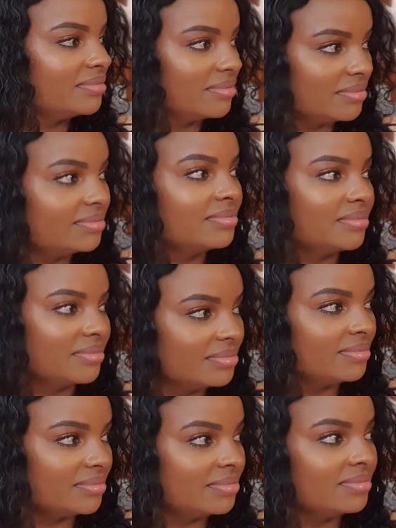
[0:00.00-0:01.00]

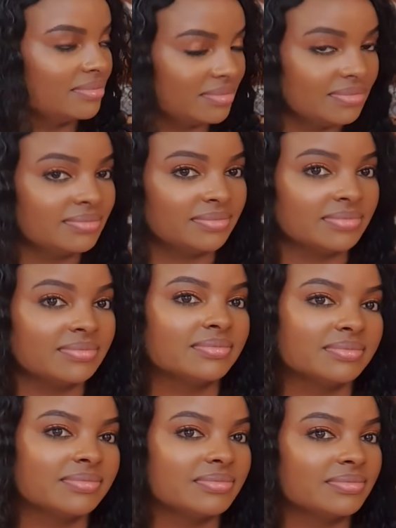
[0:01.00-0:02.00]

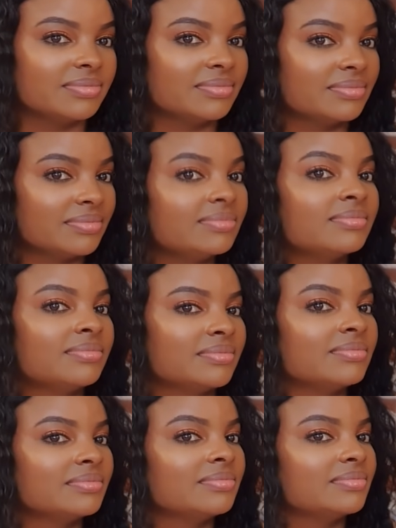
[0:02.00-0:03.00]

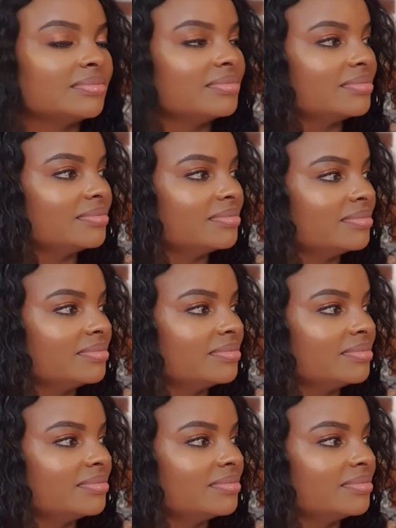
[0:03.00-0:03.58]
This person isn't speaking.